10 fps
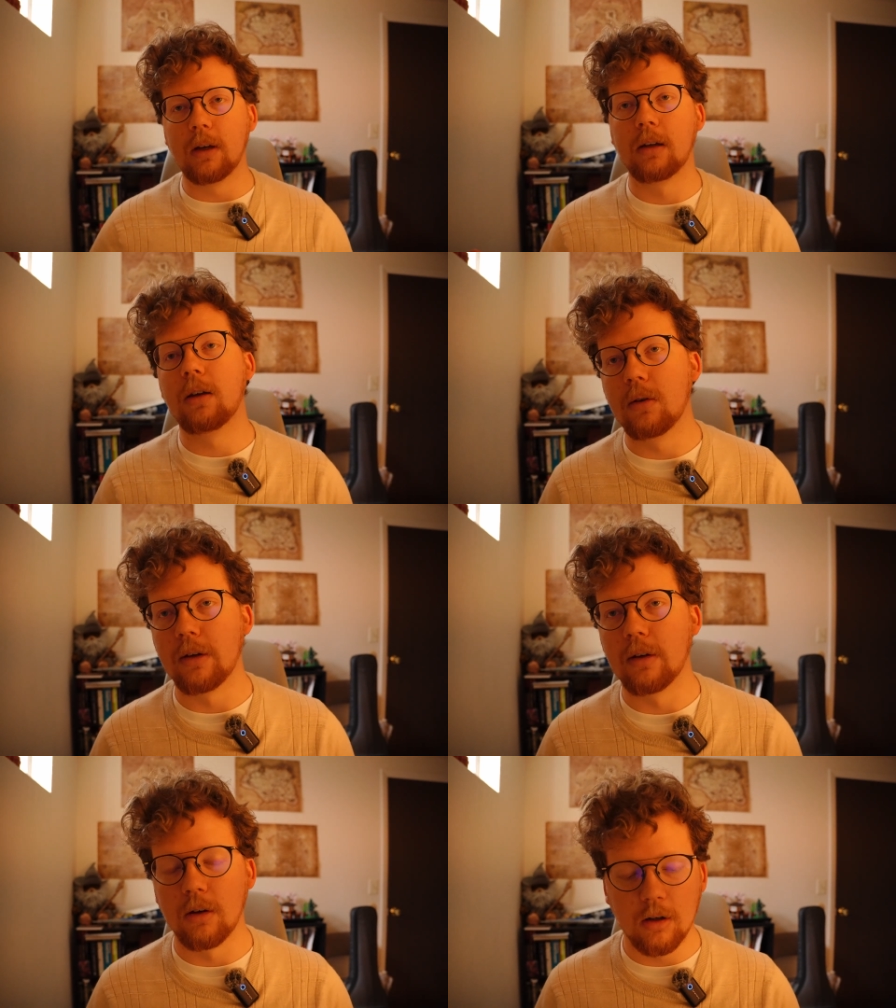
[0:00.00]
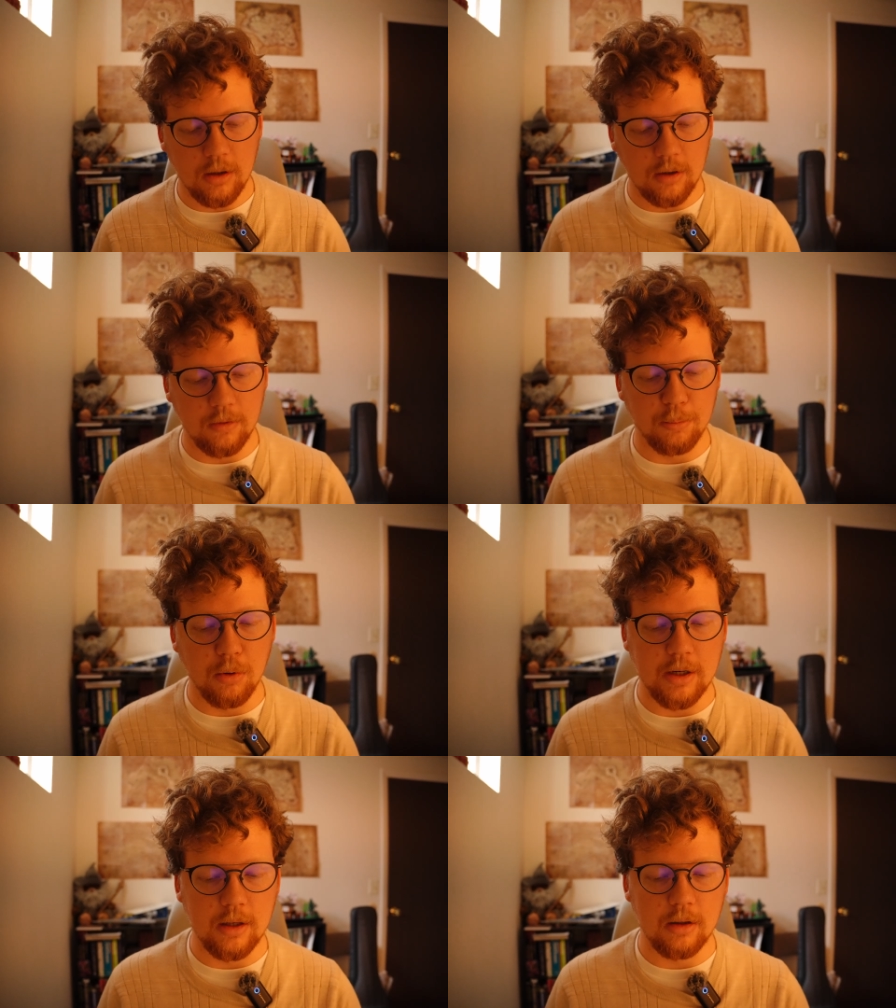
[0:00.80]
accuses her of
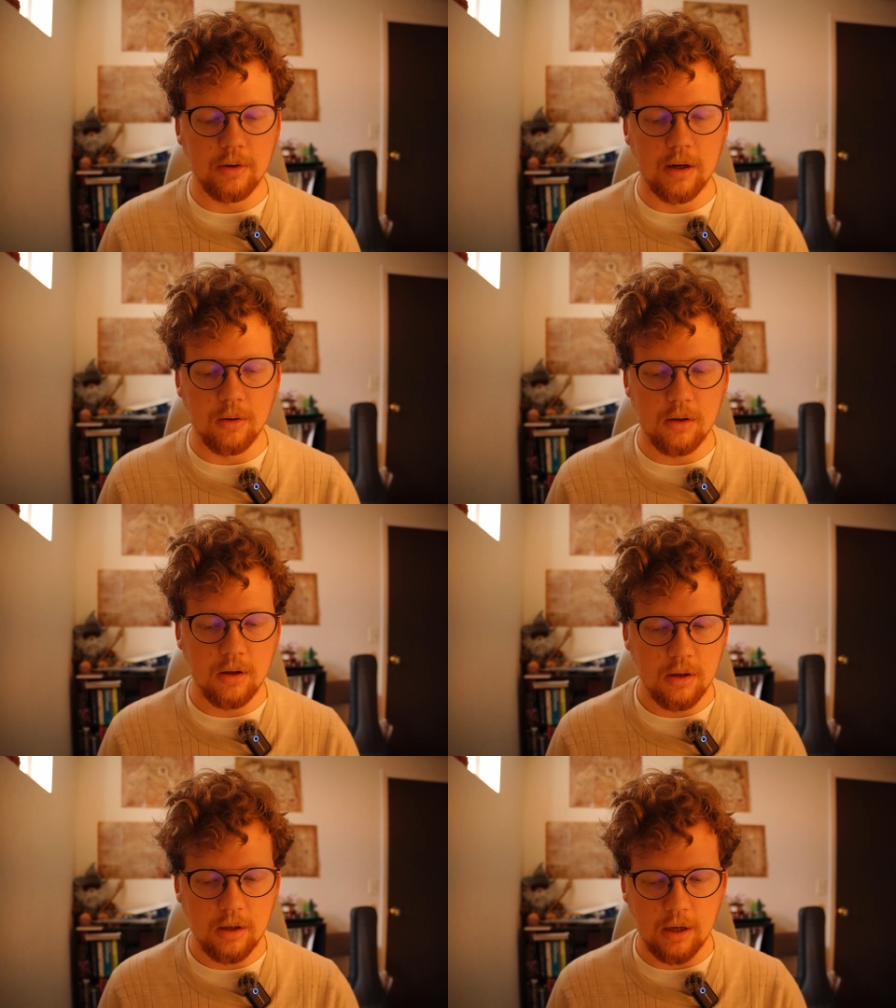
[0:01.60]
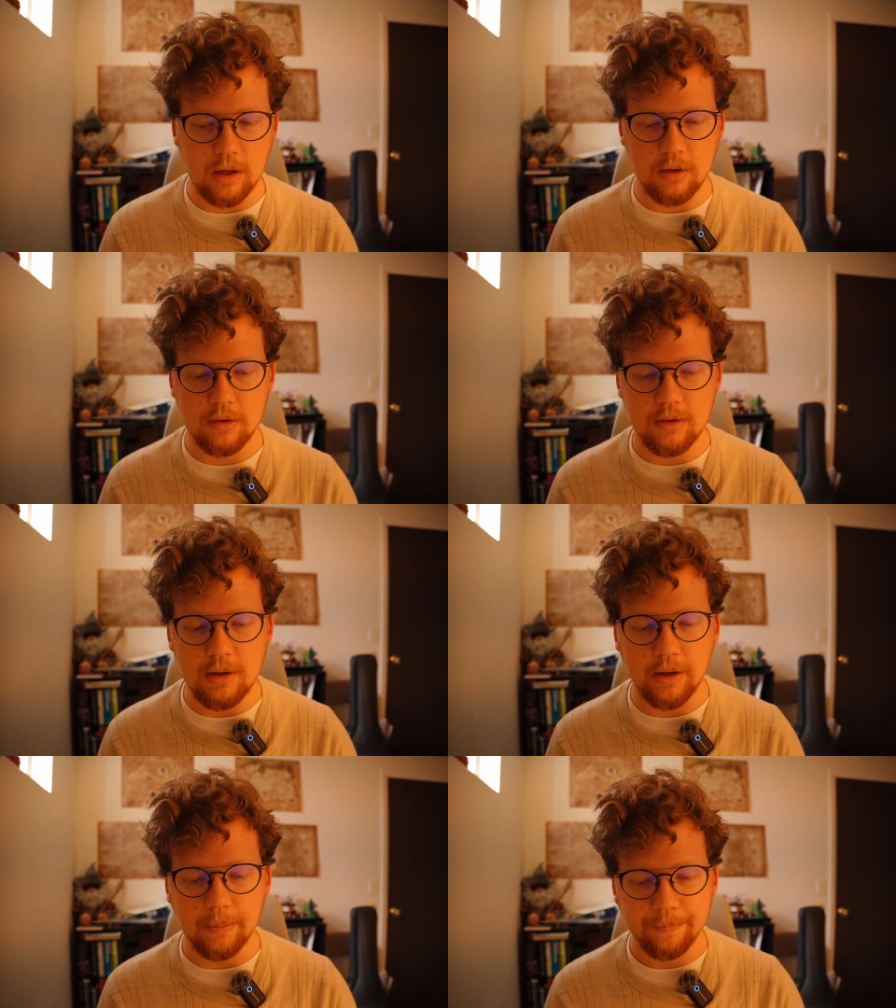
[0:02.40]
breaking the vow and
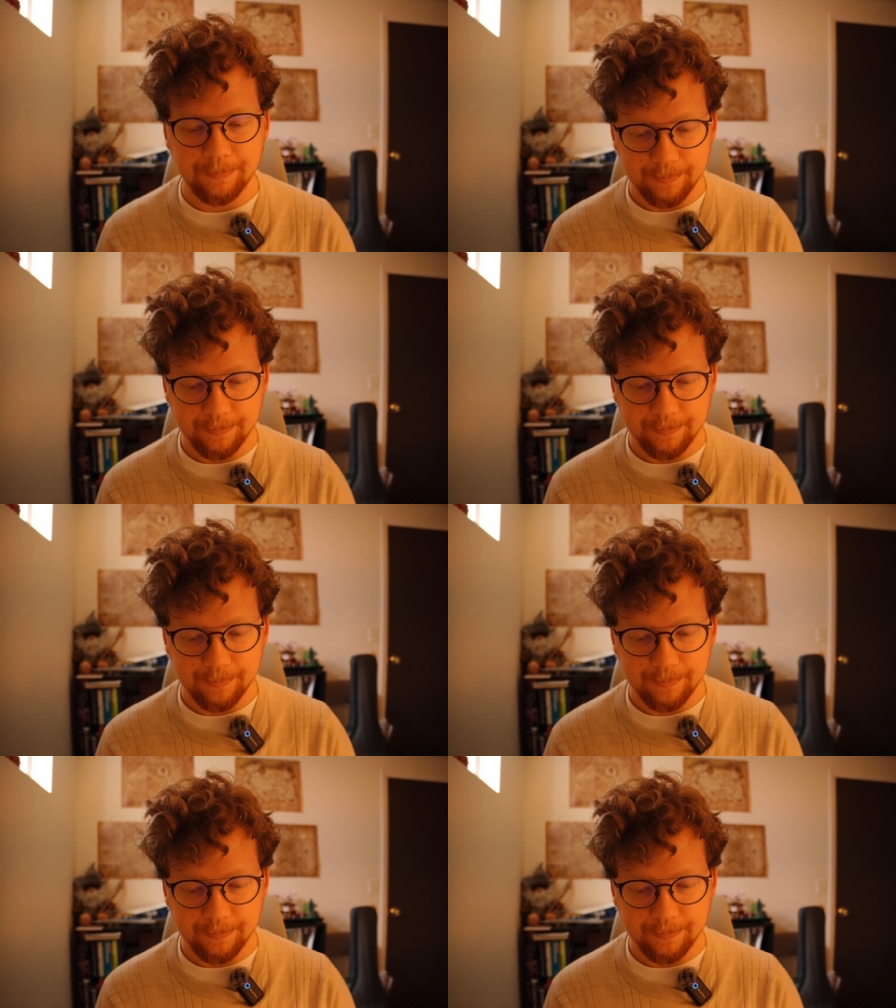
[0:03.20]
stealing.